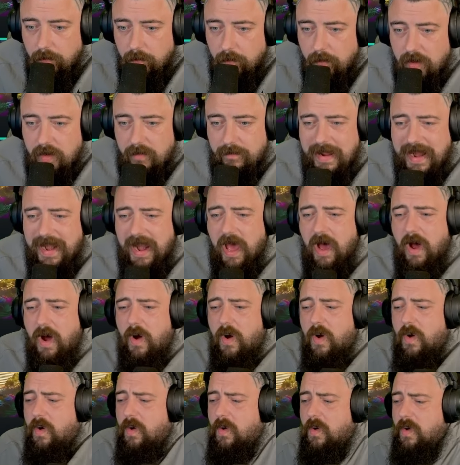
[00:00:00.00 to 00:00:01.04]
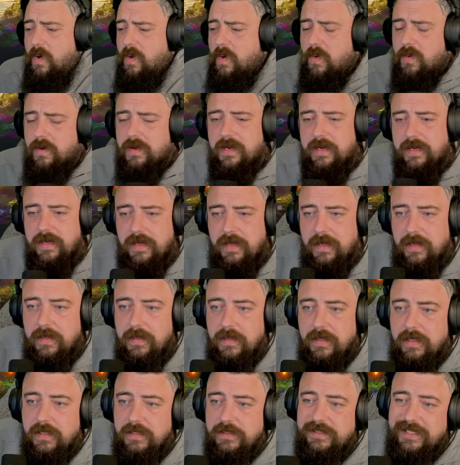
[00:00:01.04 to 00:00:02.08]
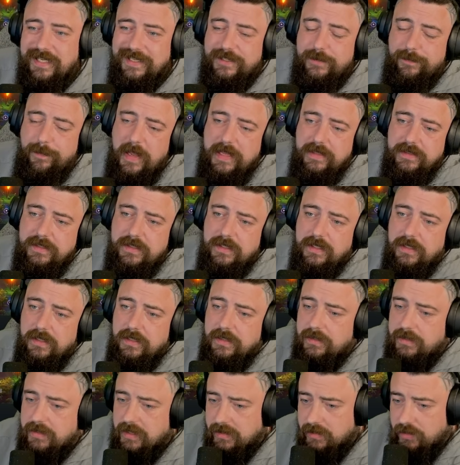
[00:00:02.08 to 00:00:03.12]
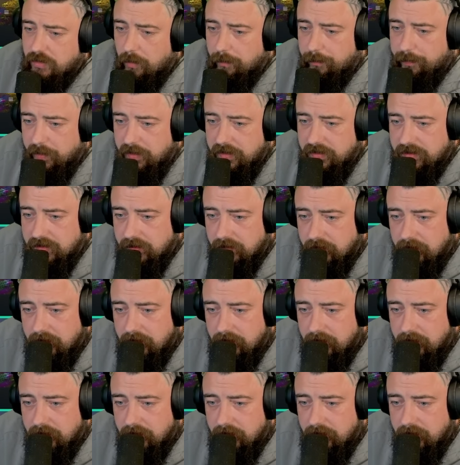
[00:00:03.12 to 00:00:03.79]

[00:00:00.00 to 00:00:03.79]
Watermelon! Didn't hit. 6 spins. 6 dumplings.